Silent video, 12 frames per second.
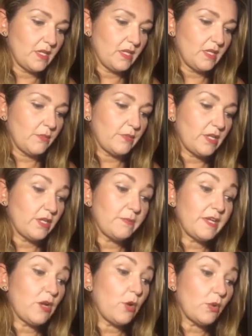We could
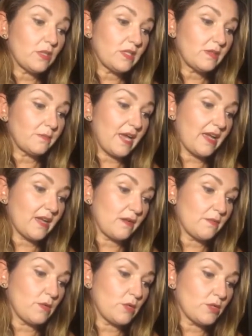be holding back
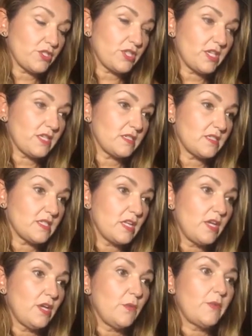emotions.
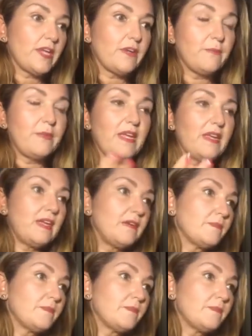We could be